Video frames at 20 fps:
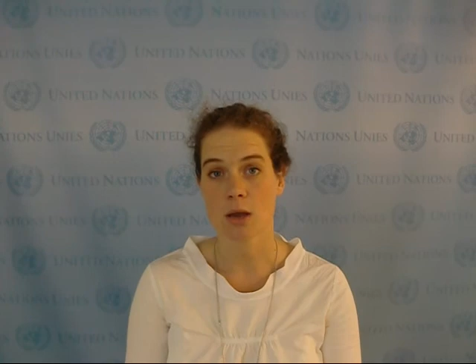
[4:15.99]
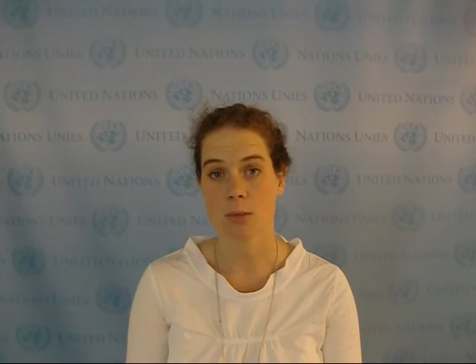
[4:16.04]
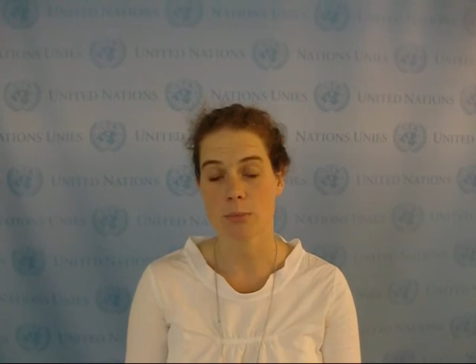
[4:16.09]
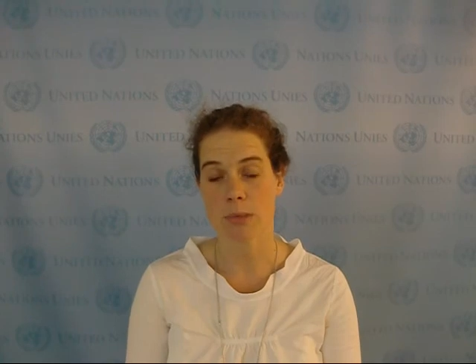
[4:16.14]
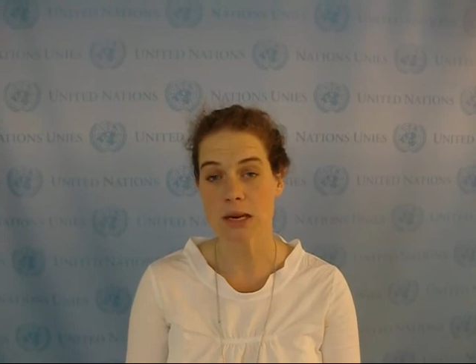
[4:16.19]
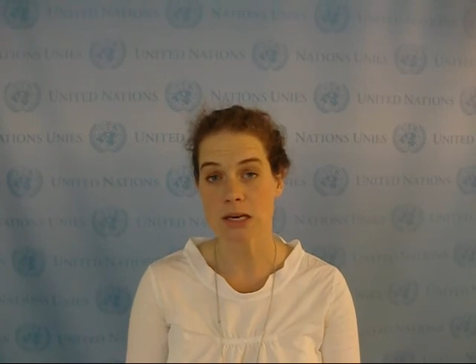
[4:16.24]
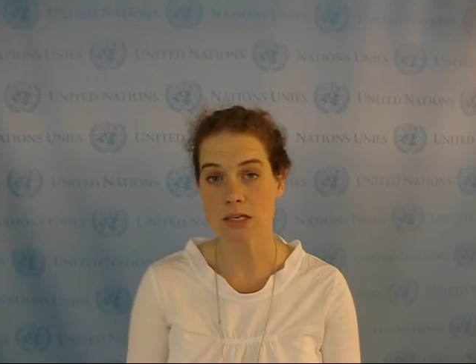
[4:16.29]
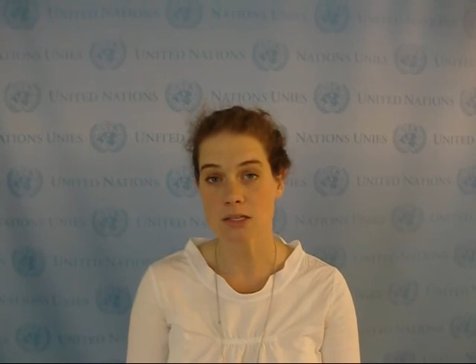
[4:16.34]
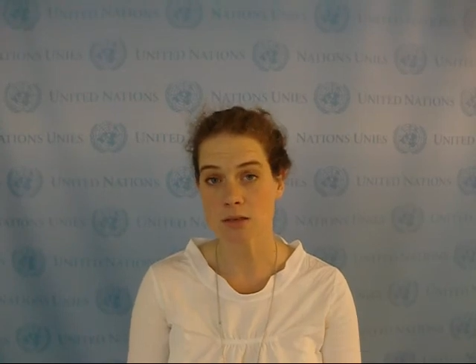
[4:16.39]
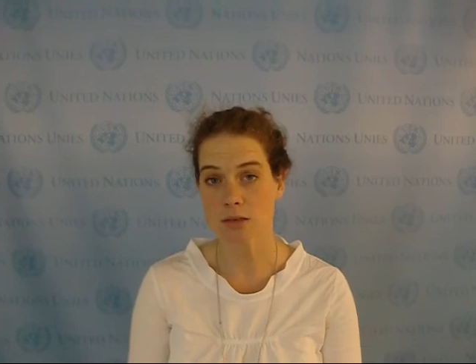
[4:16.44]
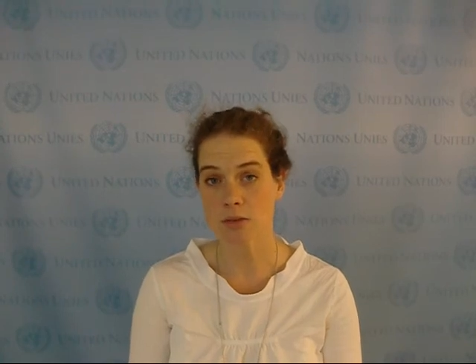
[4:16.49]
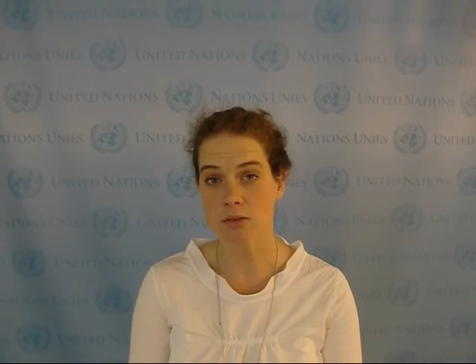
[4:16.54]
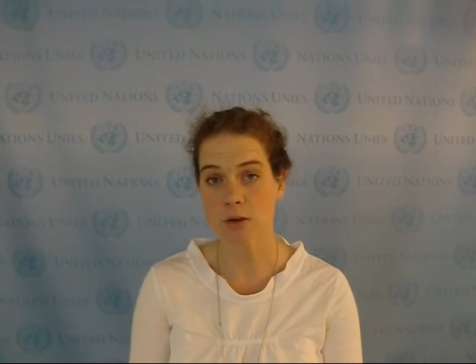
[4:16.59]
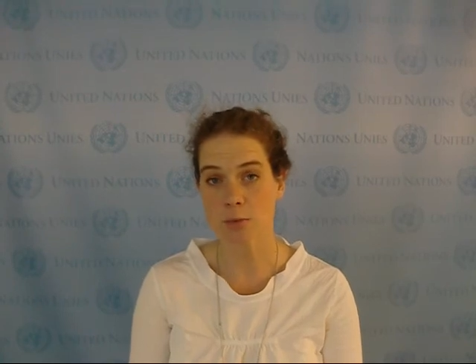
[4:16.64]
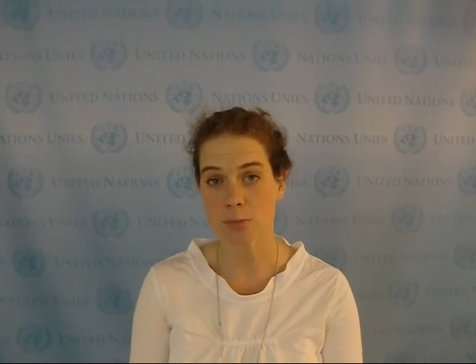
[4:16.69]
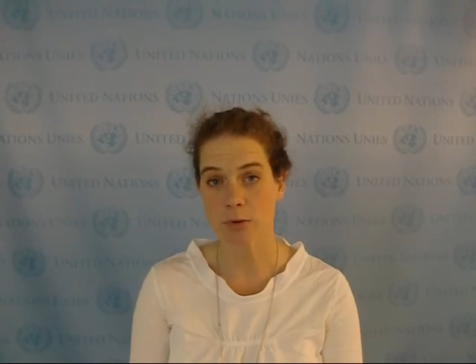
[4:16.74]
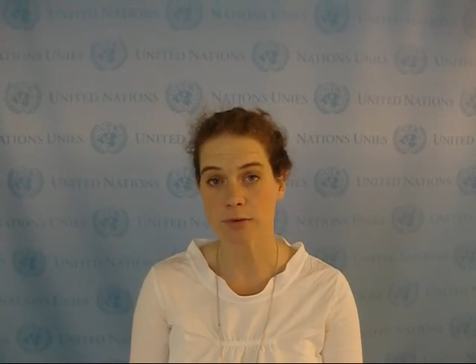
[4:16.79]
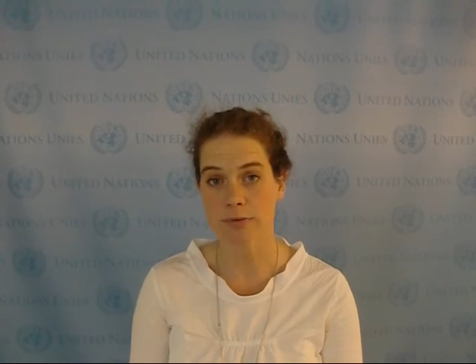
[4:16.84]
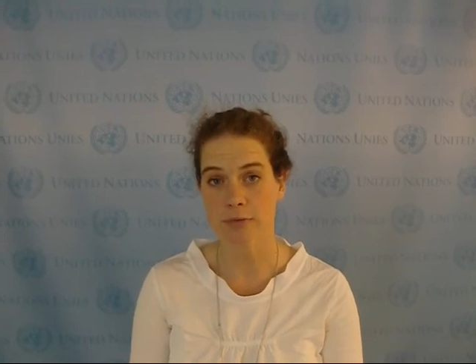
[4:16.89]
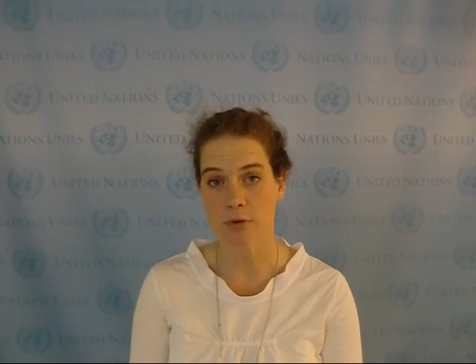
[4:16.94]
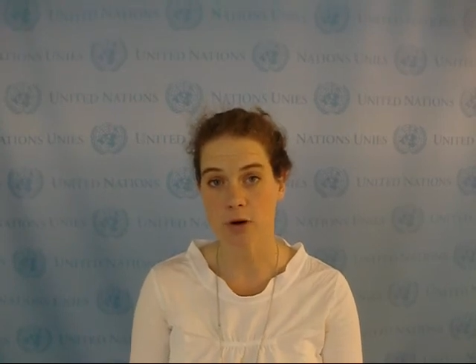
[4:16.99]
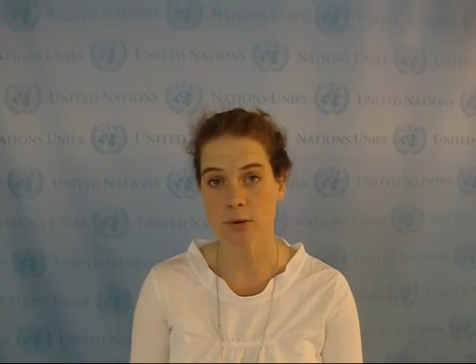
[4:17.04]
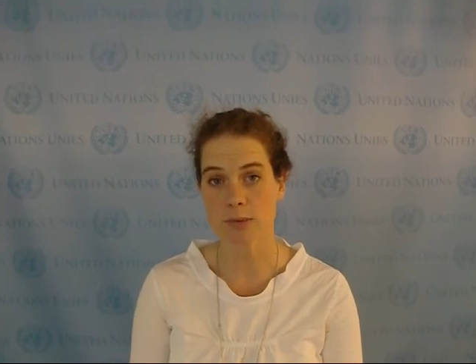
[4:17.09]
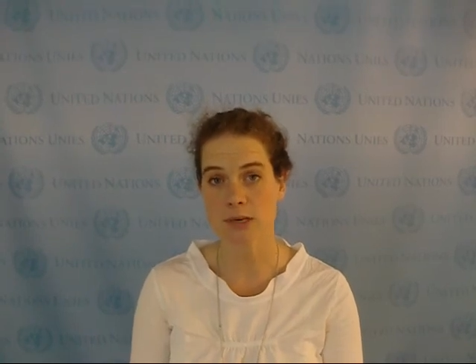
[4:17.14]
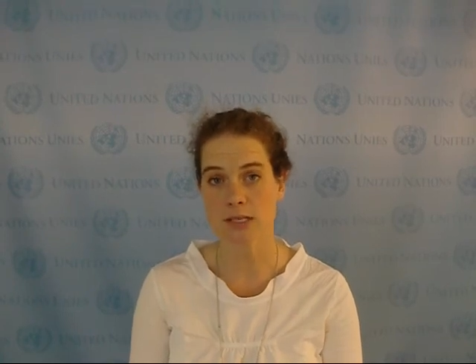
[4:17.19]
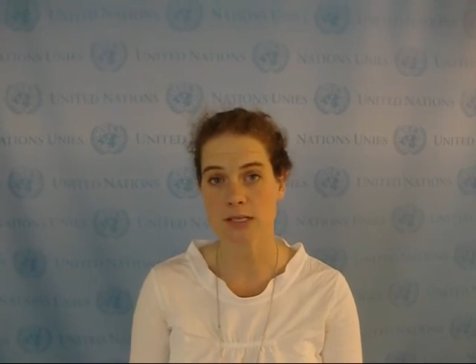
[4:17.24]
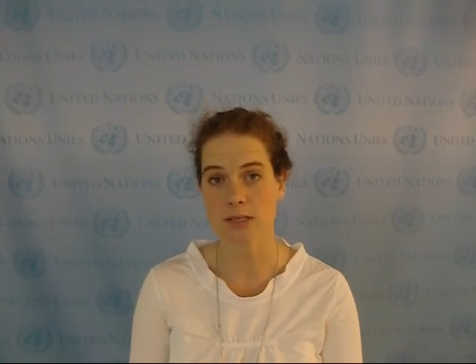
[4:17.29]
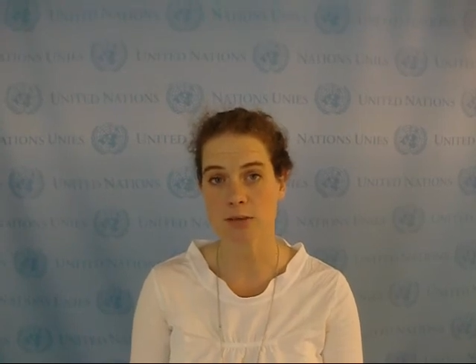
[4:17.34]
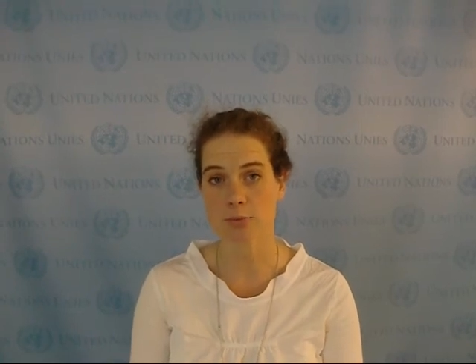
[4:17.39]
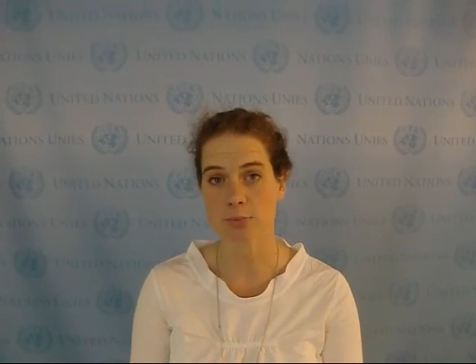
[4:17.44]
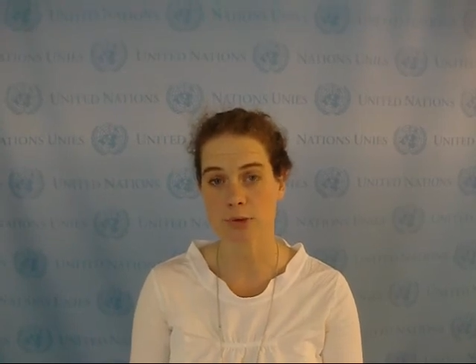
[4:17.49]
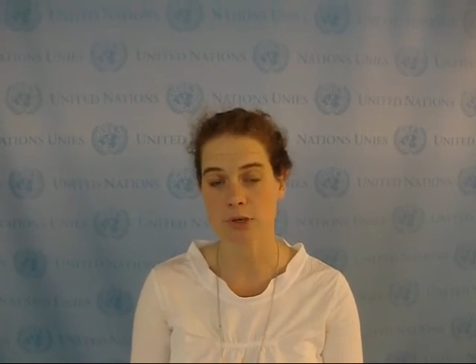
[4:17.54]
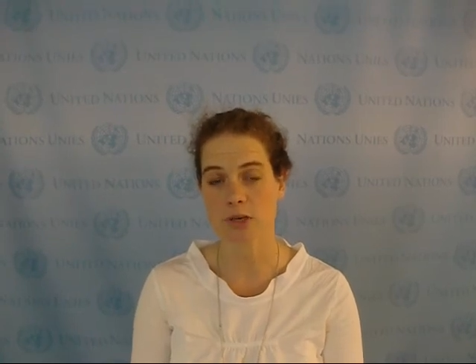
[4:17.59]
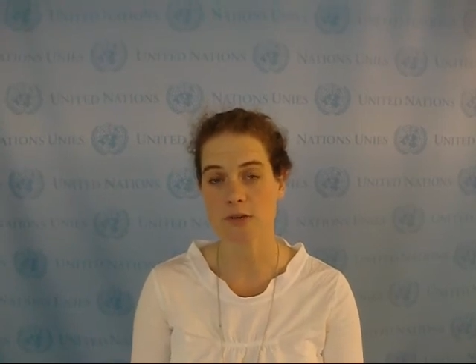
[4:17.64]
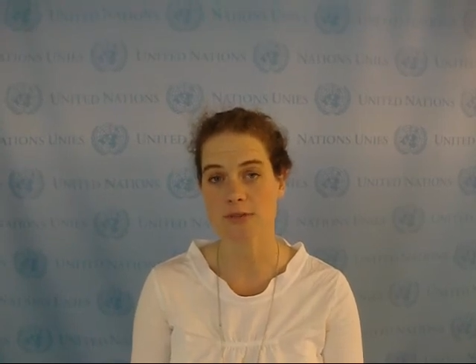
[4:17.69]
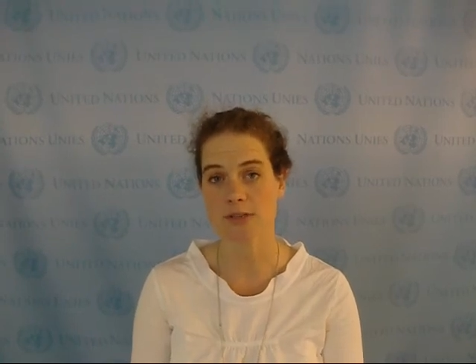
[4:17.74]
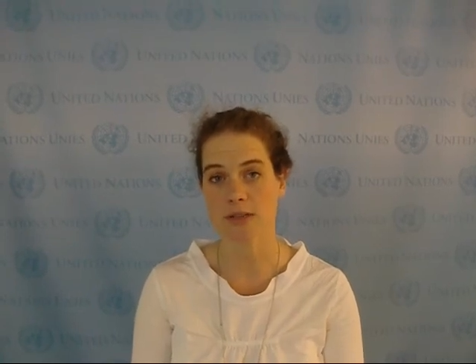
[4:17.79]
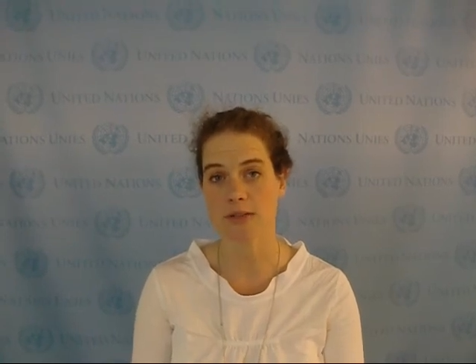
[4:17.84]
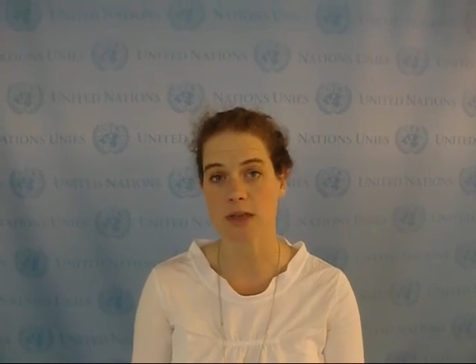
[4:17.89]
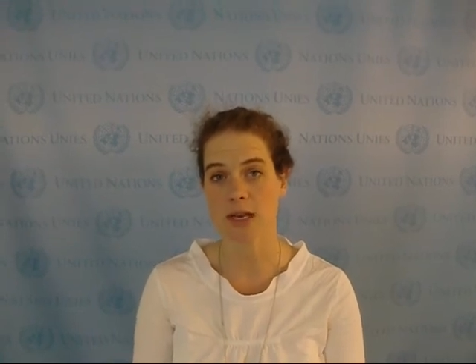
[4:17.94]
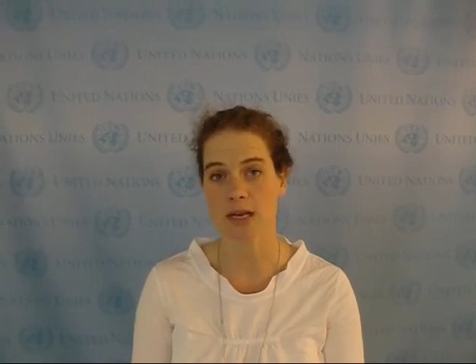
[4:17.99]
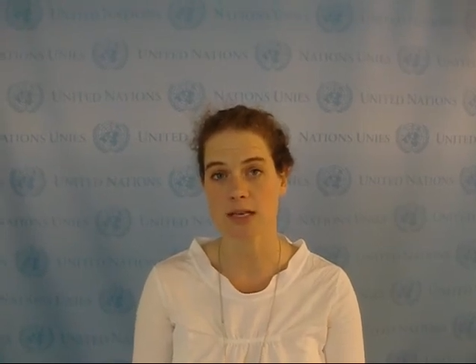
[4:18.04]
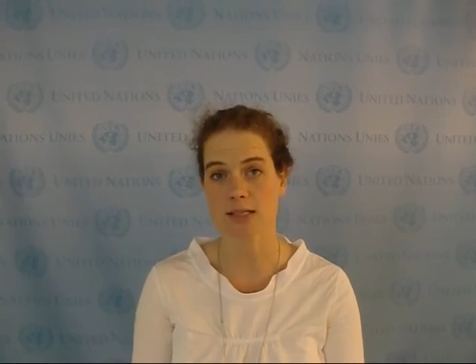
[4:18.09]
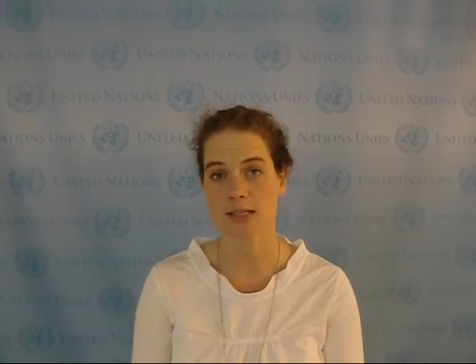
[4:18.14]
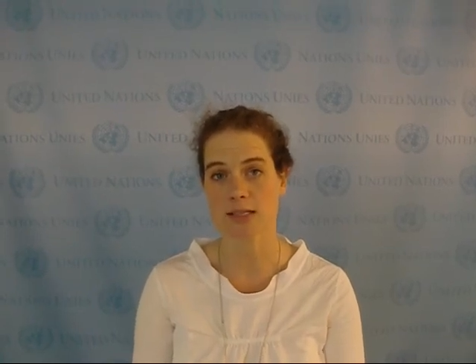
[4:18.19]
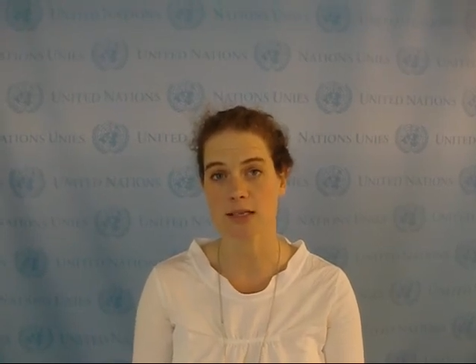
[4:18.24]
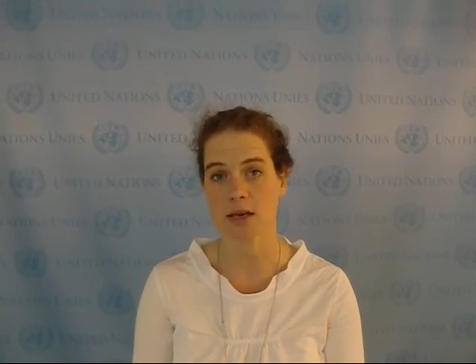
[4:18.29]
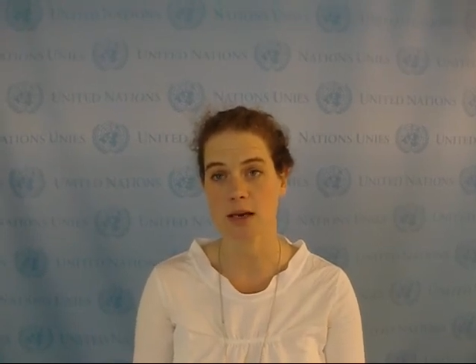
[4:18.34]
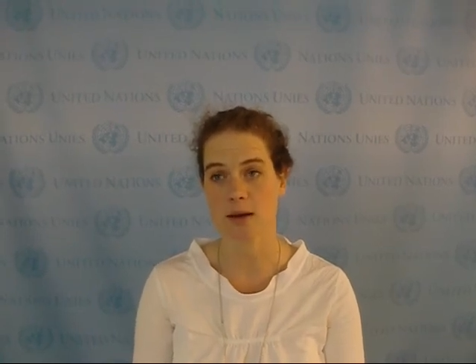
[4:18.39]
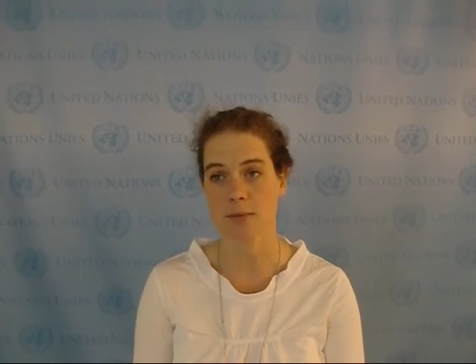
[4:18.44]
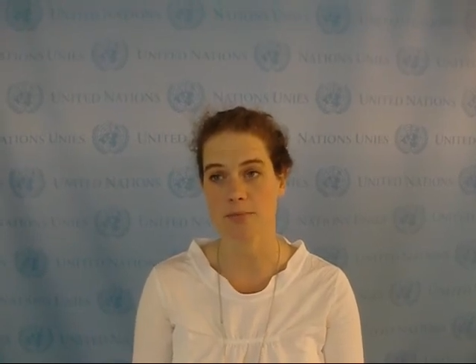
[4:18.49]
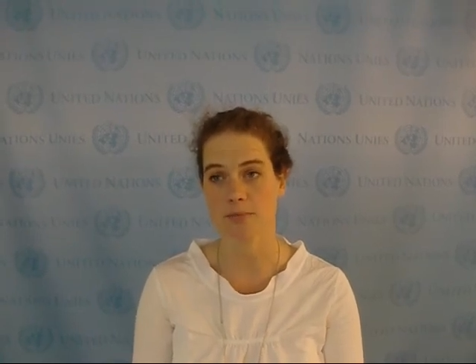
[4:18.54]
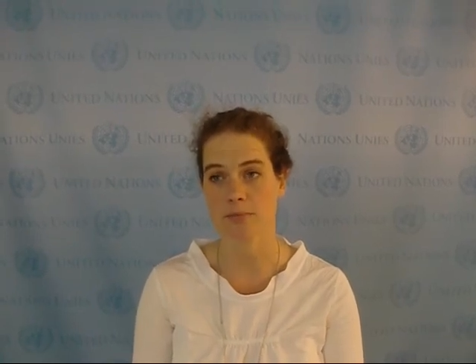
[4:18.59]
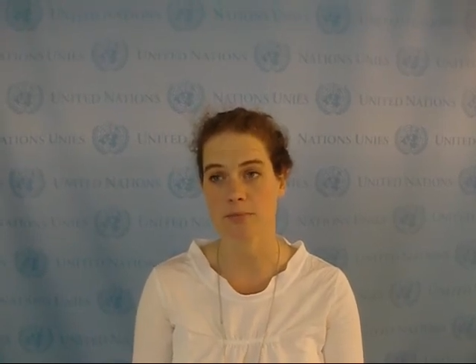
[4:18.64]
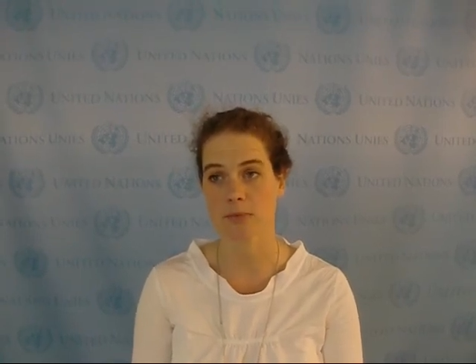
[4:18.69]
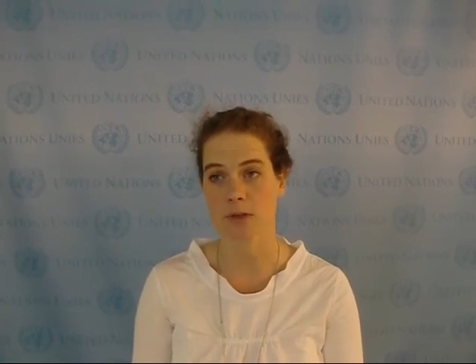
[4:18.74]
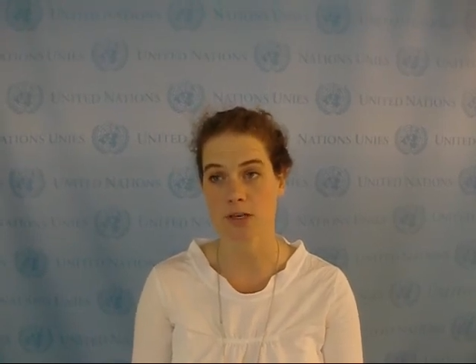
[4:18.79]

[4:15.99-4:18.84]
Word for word: make sure that their performance improves and that it's Um,